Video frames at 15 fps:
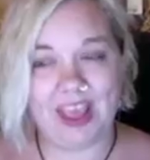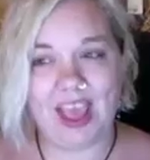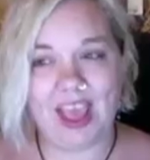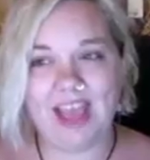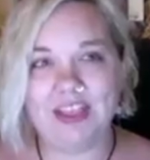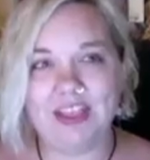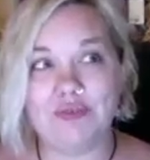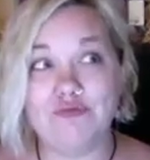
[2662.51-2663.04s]

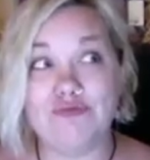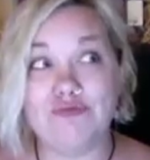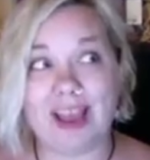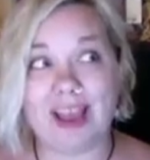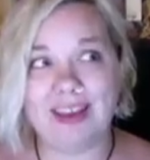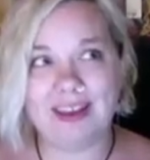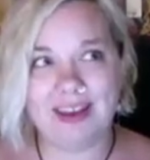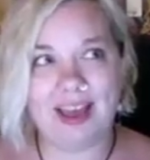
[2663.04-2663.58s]
and to
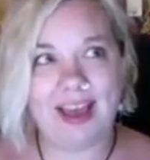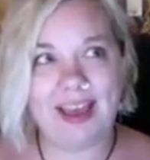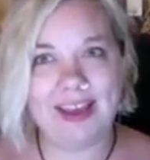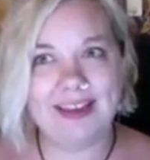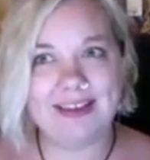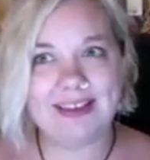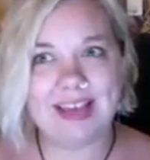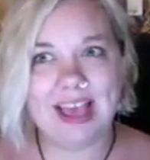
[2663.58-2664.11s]

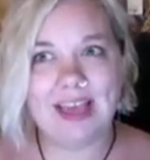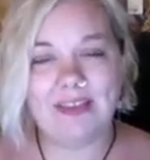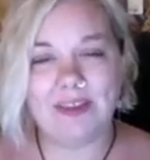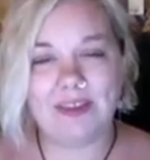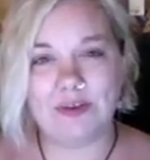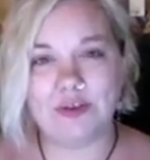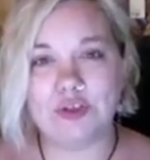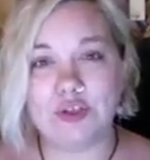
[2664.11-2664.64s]
recognize that
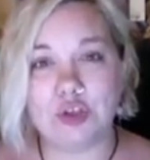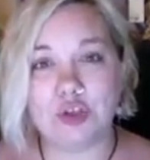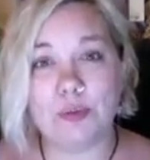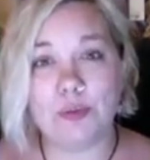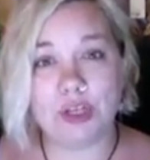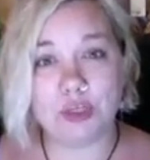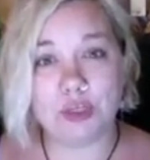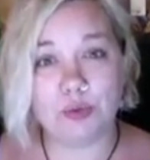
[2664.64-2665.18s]
there's so
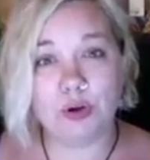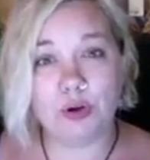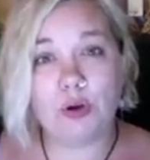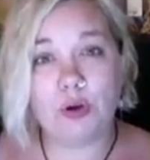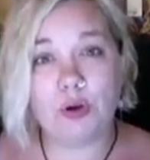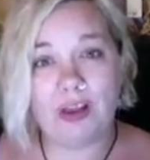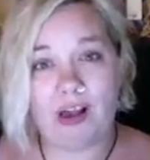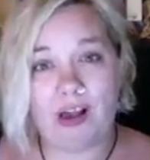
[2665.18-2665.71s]
much more
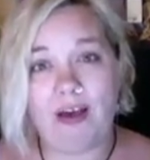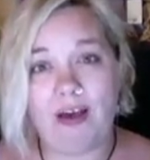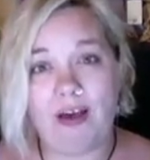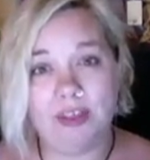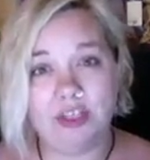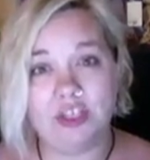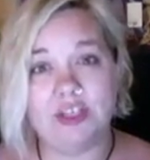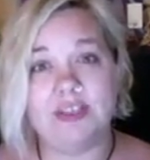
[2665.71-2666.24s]
going on
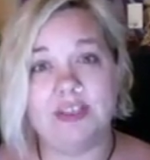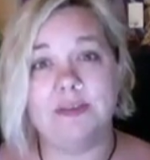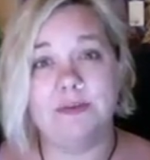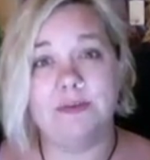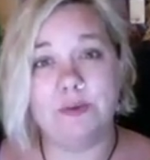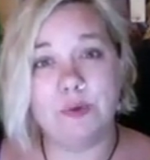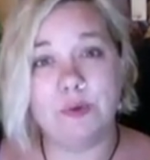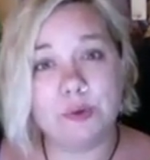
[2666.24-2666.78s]
than just the
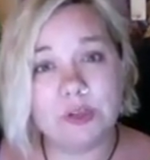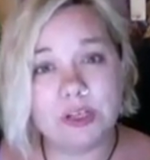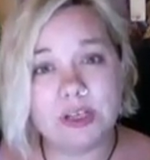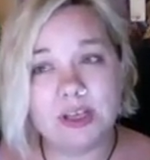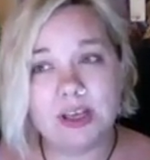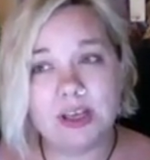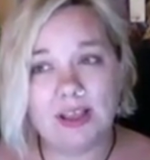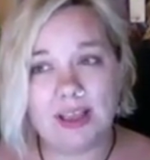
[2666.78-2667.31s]
food,
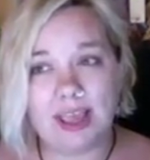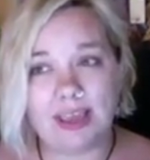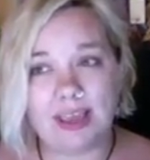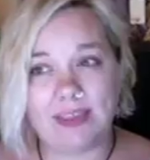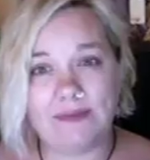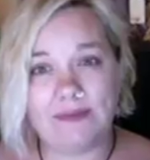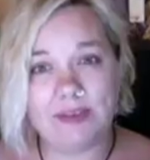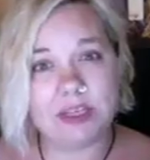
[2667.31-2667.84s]
like the
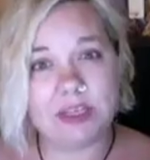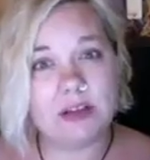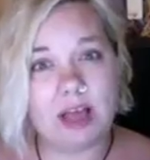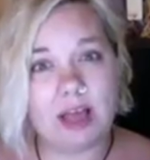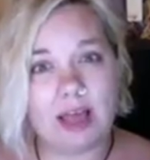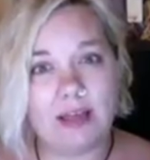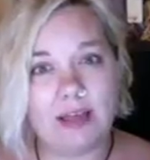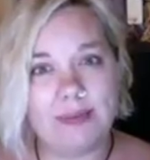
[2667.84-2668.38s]
physical
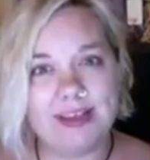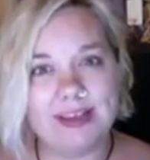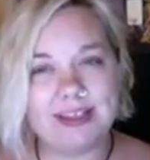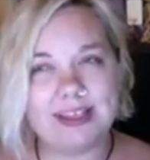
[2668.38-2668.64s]
element.